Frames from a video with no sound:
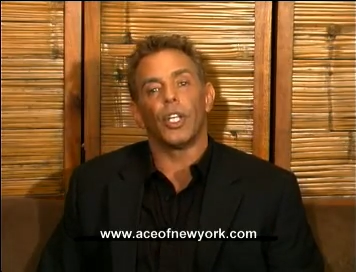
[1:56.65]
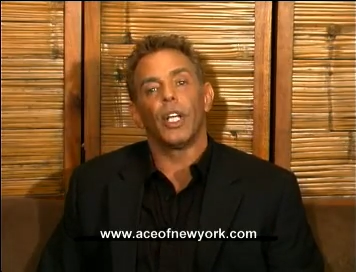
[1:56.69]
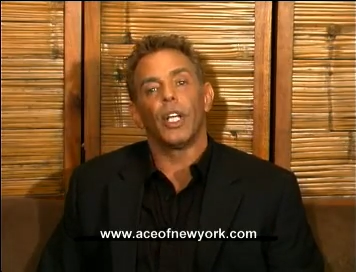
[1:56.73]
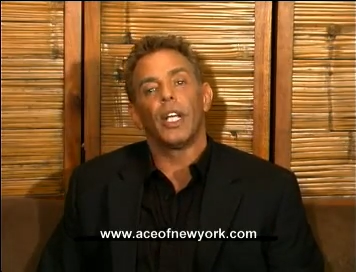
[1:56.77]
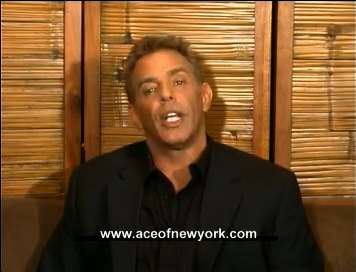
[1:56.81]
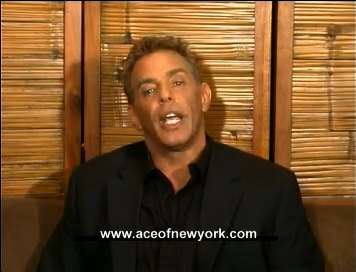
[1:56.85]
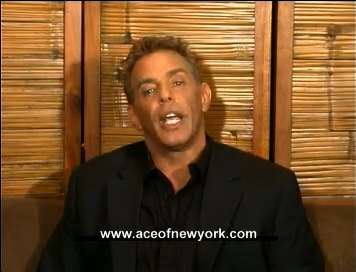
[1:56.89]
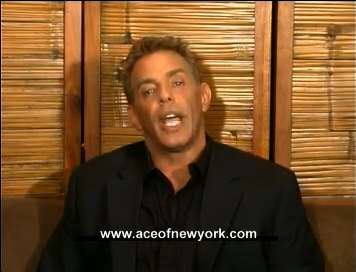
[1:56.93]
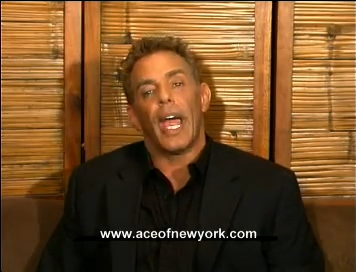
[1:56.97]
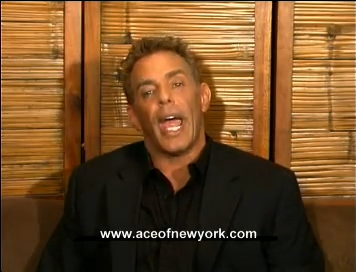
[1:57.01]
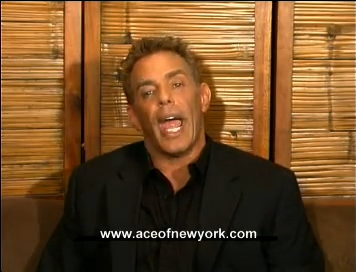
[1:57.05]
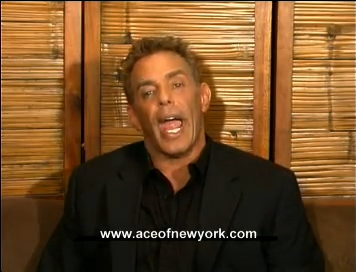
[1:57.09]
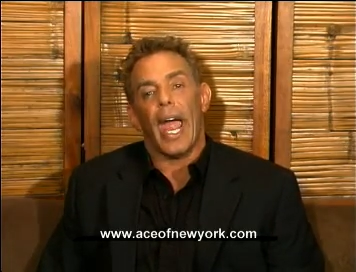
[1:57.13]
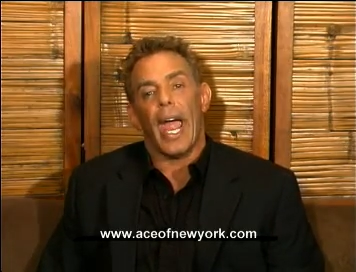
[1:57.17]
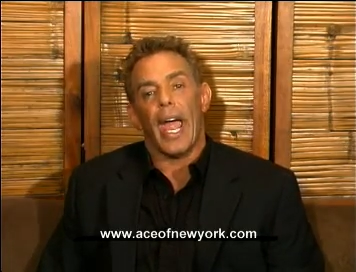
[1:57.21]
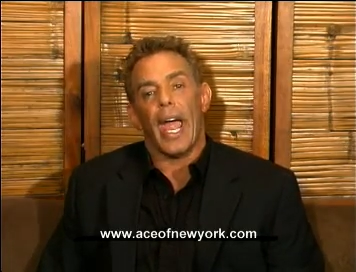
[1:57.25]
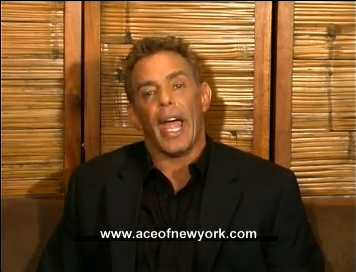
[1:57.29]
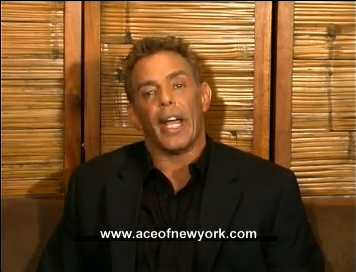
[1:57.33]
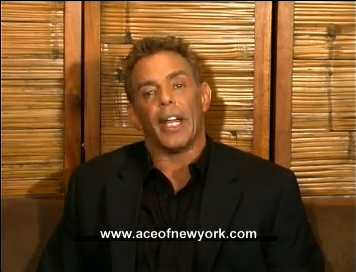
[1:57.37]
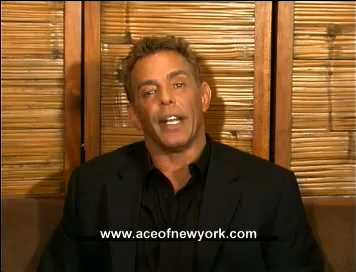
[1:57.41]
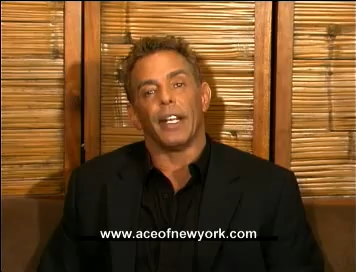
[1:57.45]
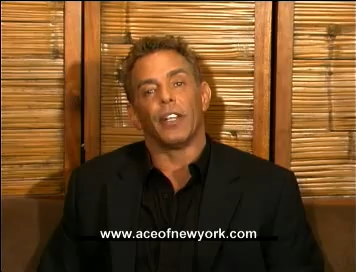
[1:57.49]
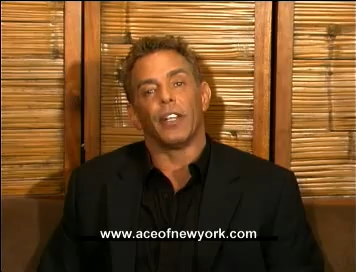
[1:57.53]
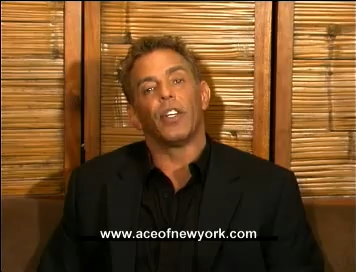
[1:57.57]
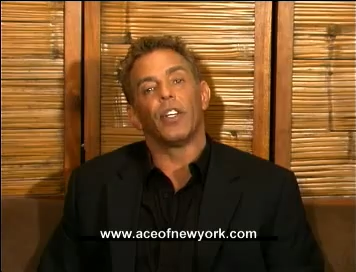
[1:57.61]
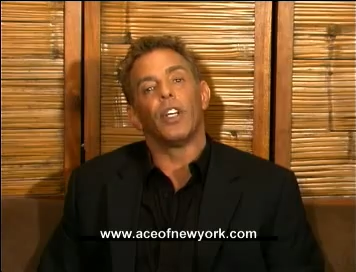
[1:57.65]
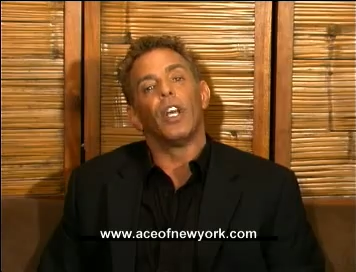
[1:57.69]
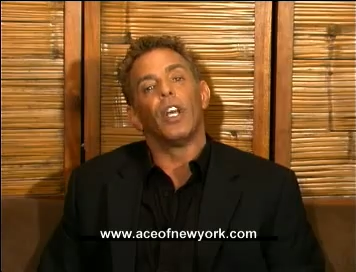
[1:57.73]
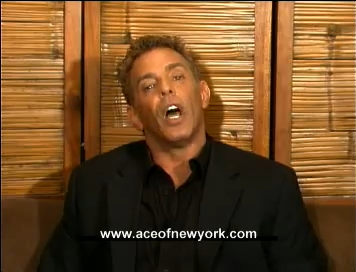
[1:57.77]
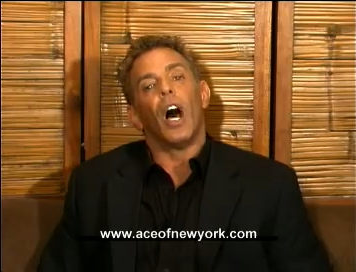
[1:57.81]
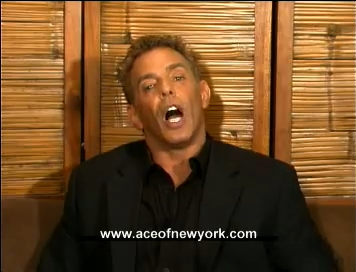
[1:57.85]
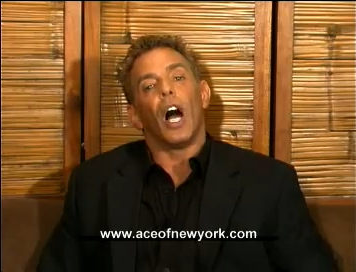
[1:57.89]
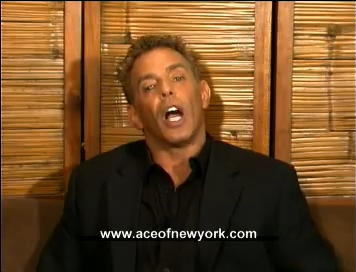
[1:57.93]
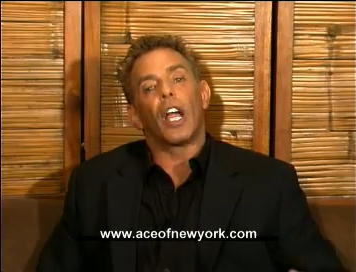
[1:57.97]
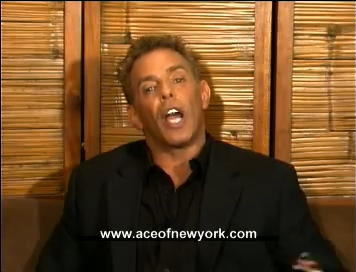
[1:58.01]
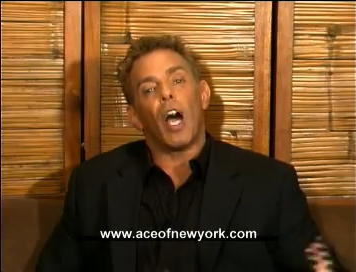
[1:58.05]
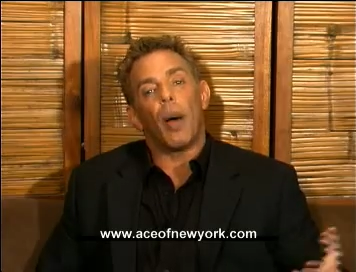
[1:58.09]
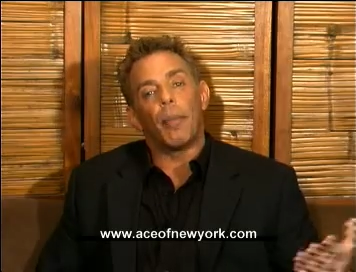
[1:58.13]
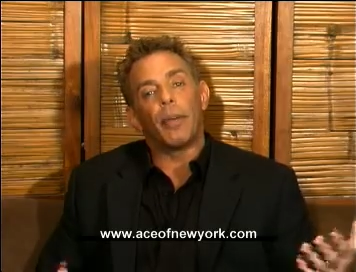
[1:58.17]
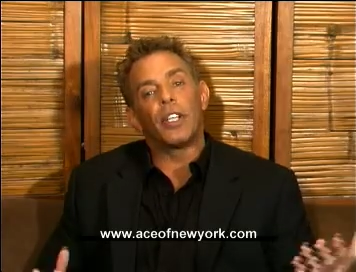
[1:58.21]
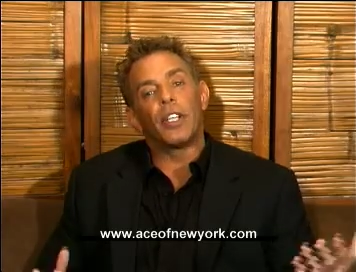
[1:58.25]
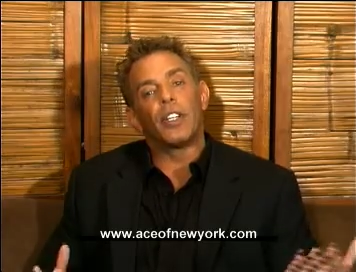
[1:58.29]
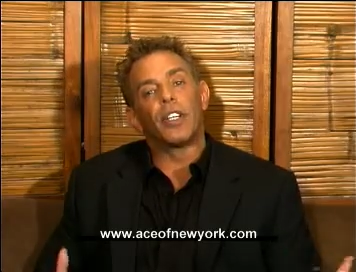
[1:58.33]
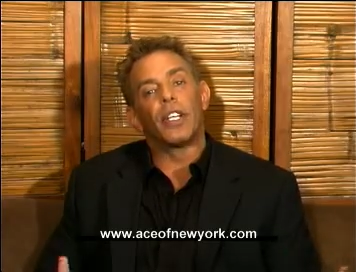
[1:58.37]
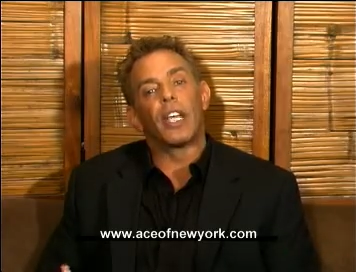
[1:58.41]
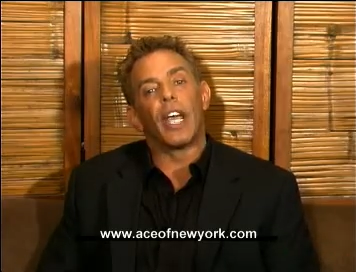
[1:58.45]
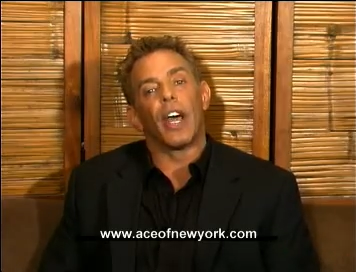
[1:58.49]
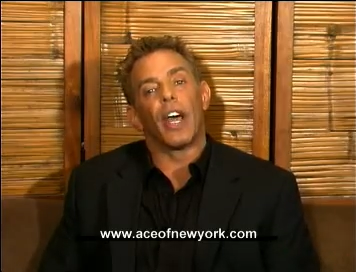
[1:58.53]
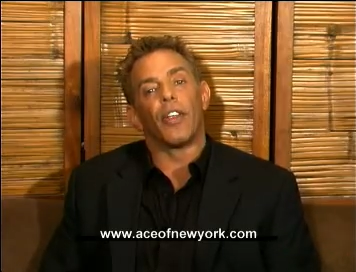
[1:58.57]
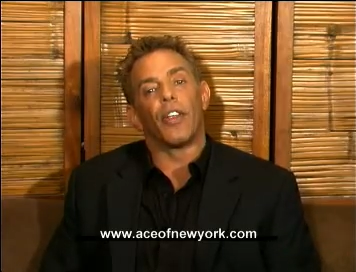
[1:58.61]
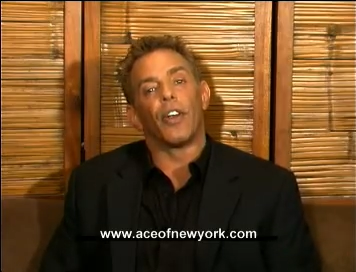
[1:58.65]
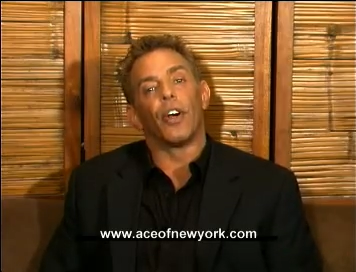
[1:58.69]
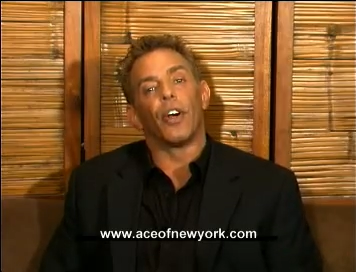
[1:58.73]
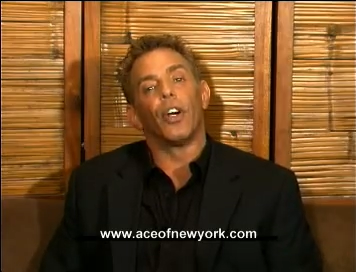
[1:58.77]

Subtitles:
and a coming together